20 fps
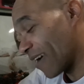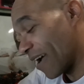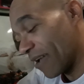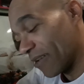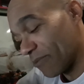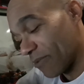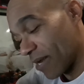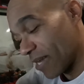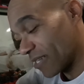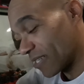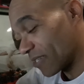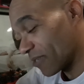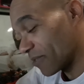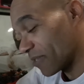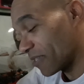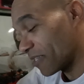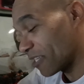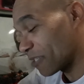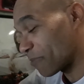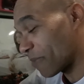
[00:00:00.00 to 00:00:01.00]
I still
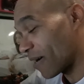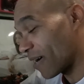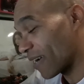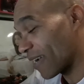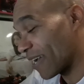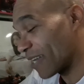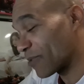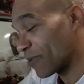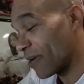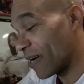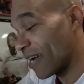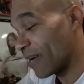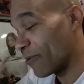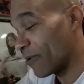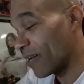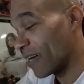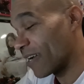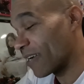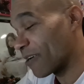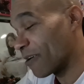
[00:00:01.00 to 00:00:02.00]
did these podcasts
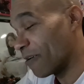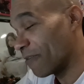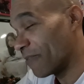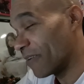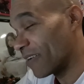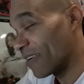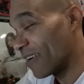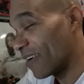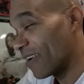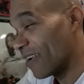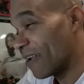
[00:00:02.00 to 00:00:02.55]
while I had COVID